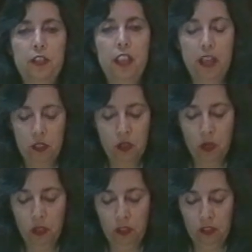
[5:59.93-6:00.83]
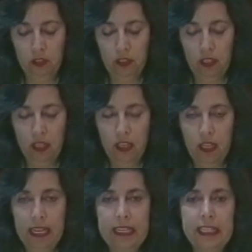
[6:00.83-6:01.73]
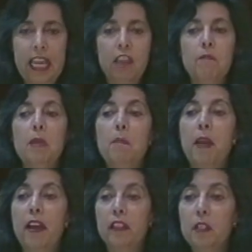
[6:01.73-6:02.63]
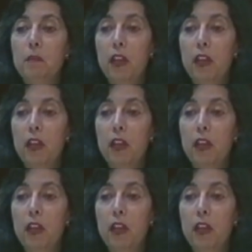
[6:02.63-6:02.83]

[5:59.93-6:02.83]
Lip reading: that goal and gave me back my